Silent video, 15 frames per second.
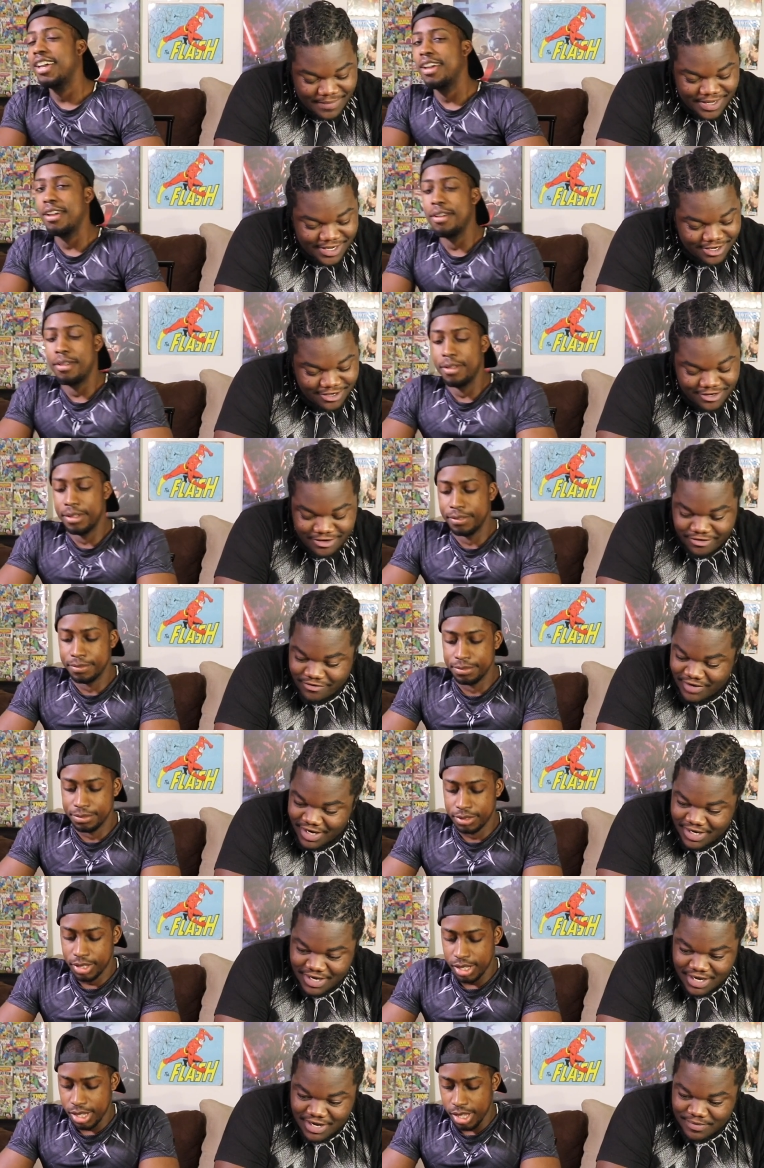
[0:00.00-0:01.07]
Speaker 1: my head hurting
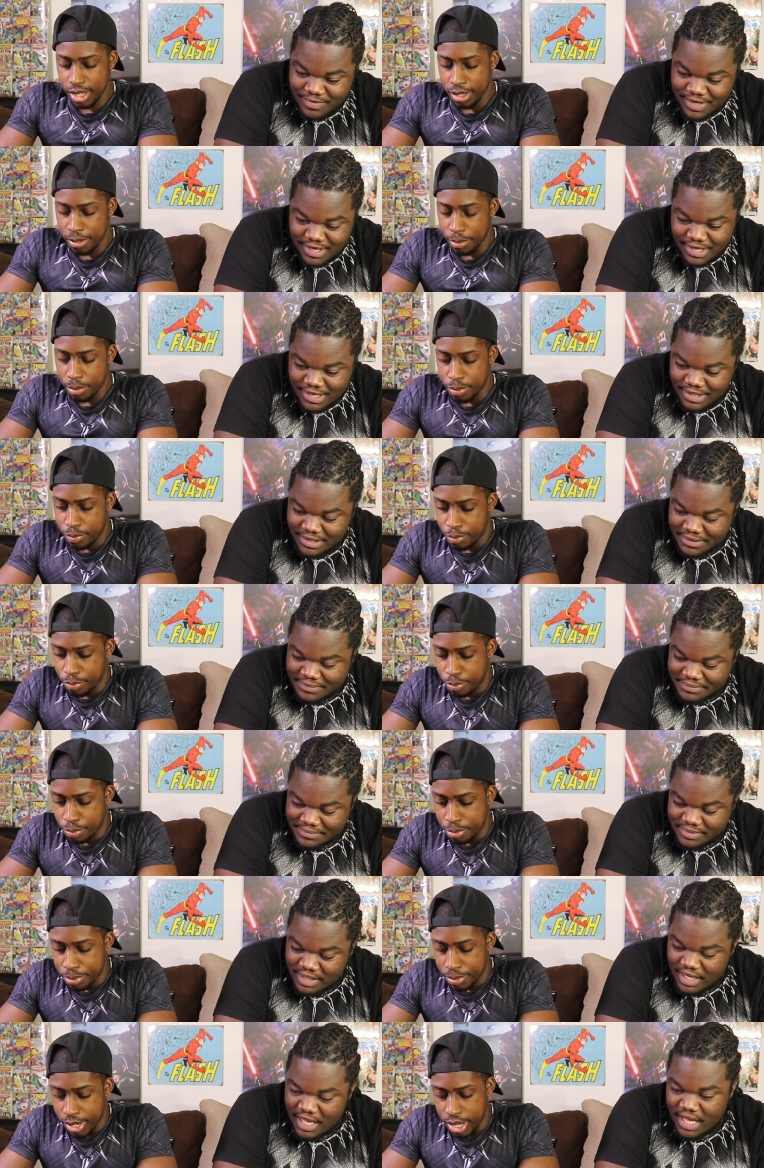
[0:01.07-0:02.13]
right now, man.
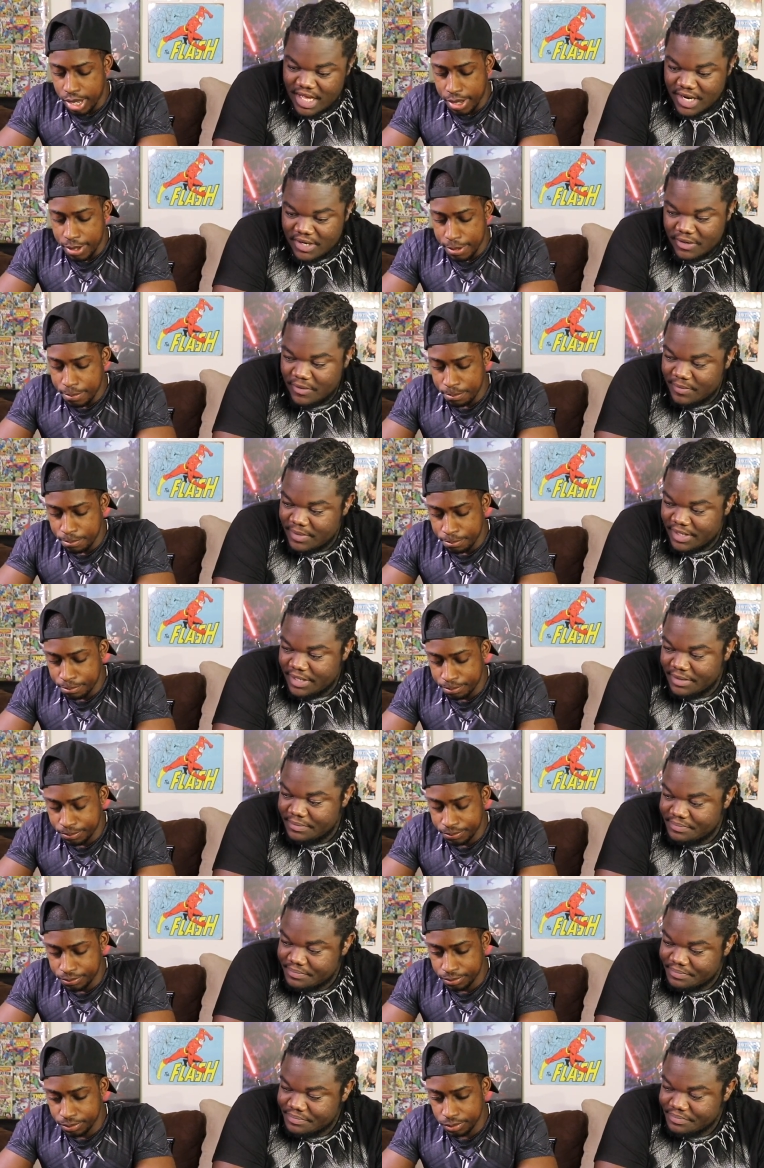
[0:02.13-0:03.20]
I don't um, know, man
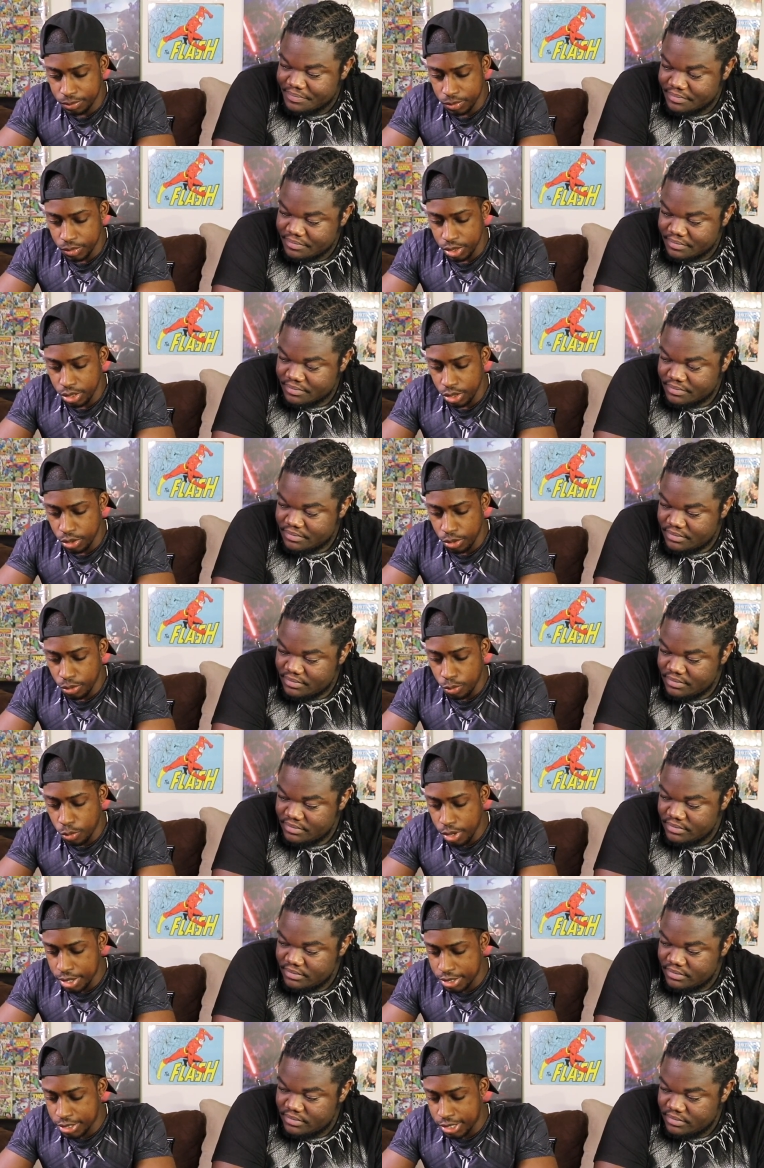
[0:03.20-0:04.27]

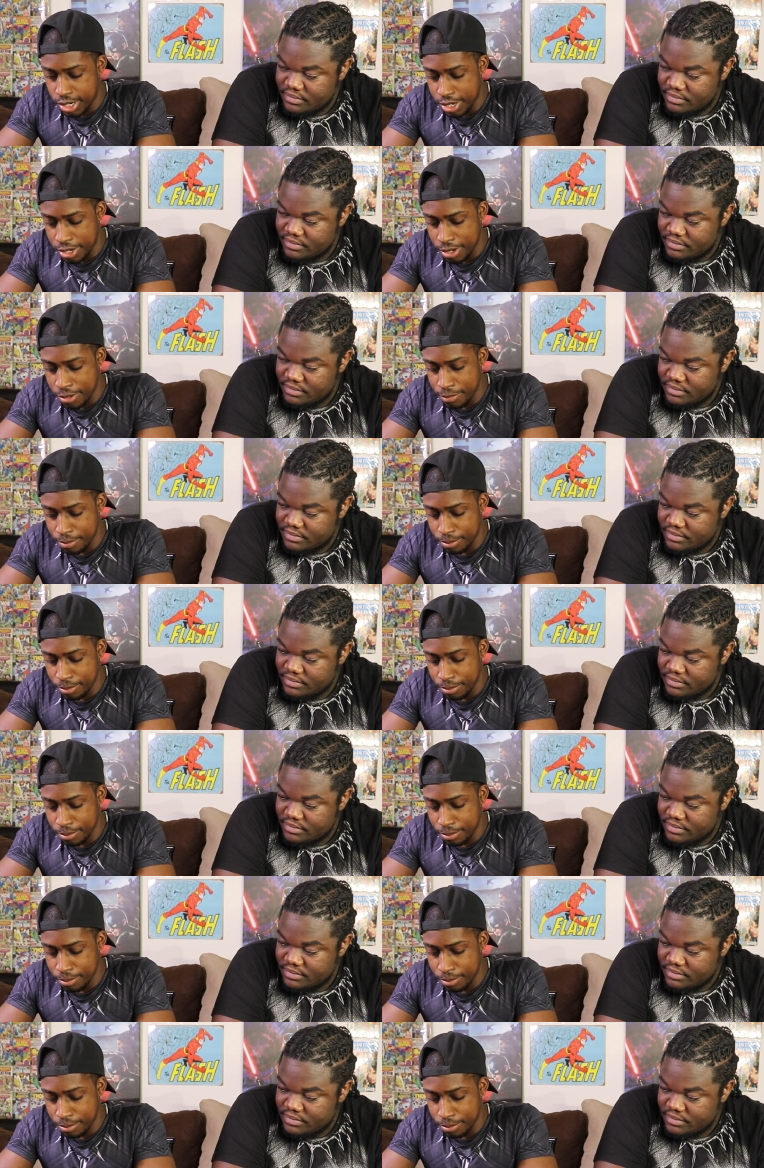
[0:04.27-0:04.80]
question.